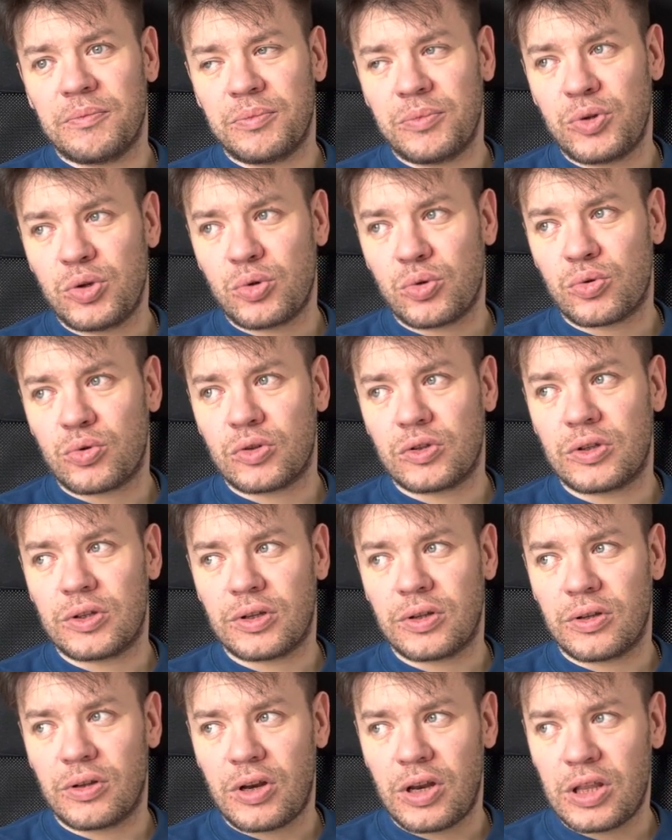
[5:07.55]
You could
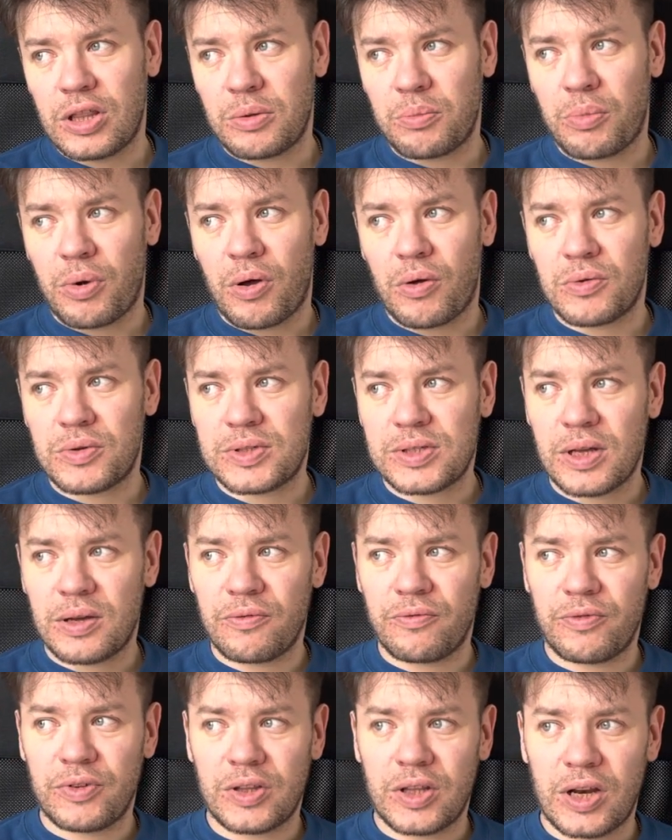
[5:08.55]
read about some
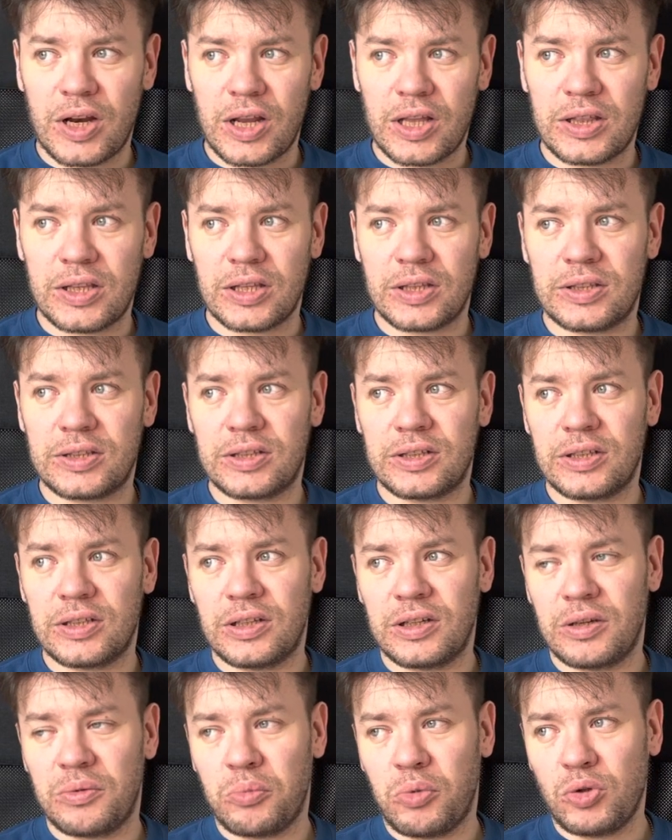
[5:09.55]
federated
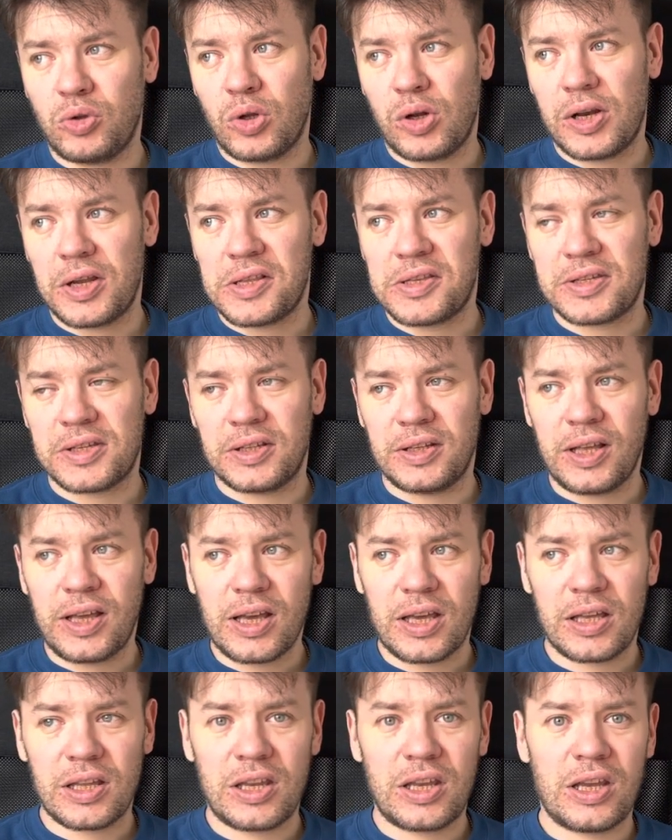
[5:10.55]
monoliths in
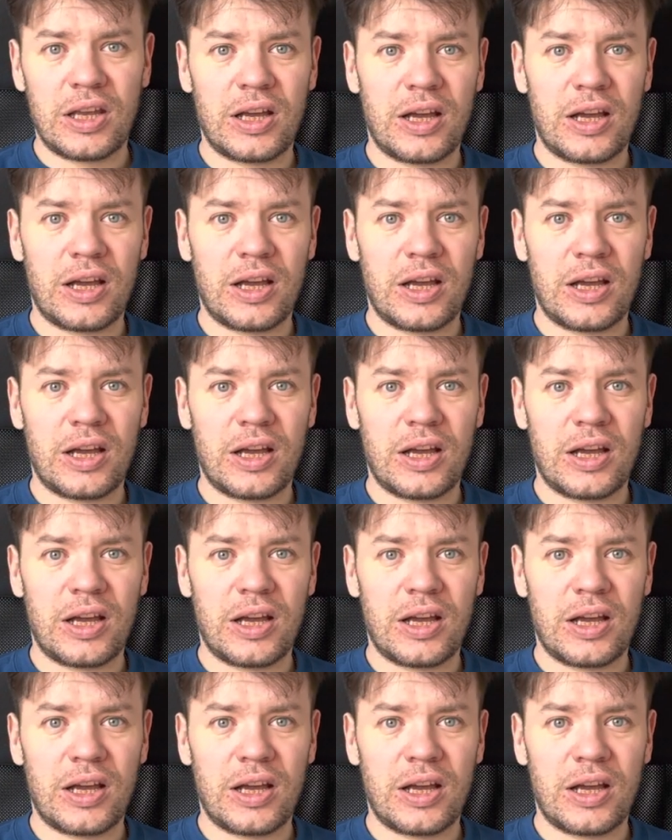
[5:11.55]
agony.